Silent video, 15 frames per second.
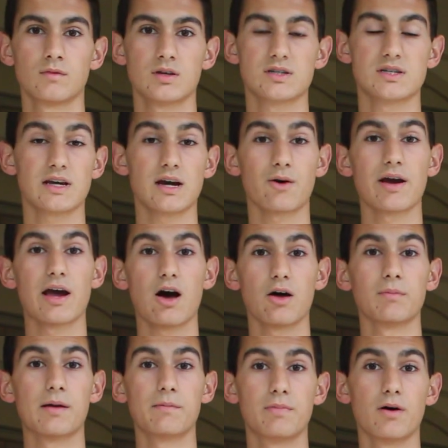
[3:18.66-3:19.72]
See how I held
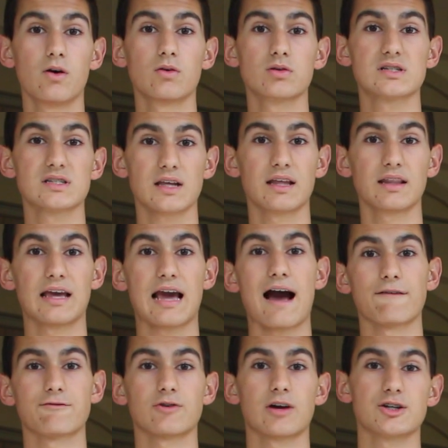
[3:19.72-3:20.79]
my bow slightly
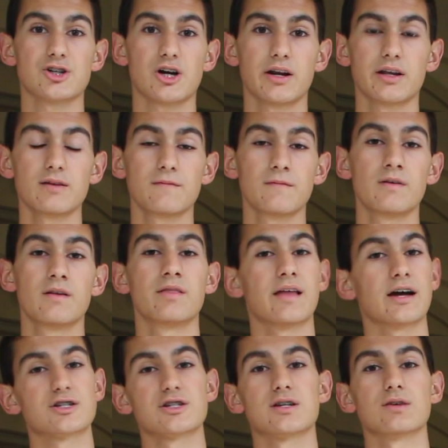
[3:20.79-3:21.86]
after I shot it?
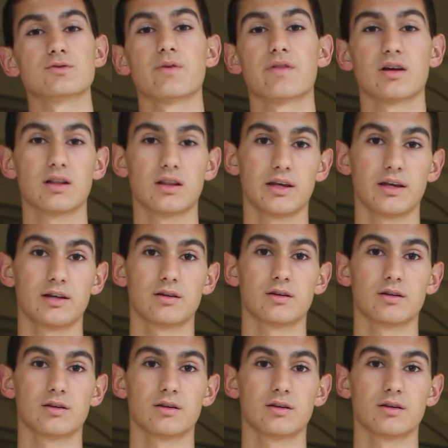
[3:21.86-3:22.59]
That just helps with a clean